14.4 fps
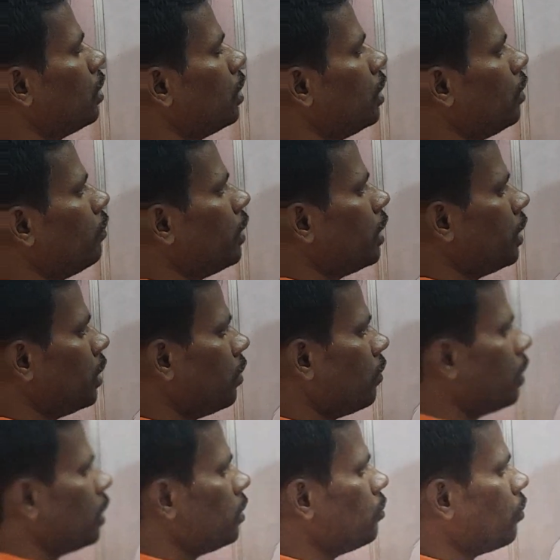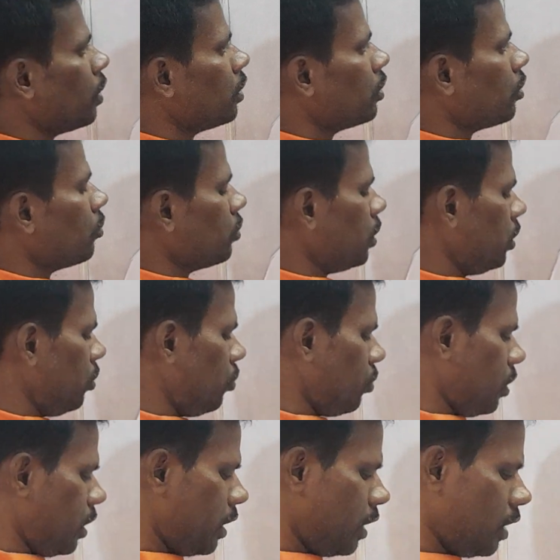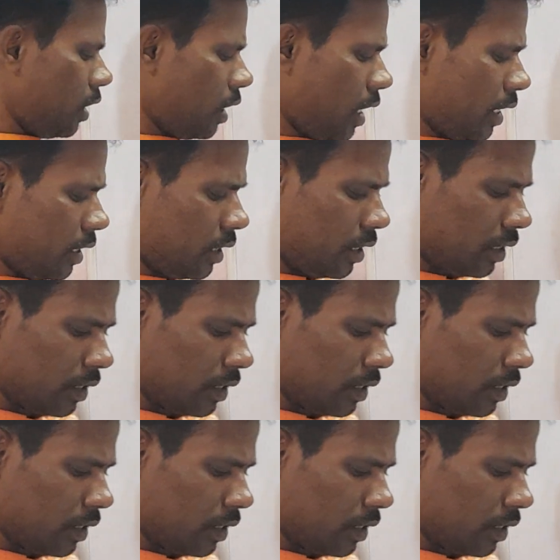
Dividend given as 1,200. Right.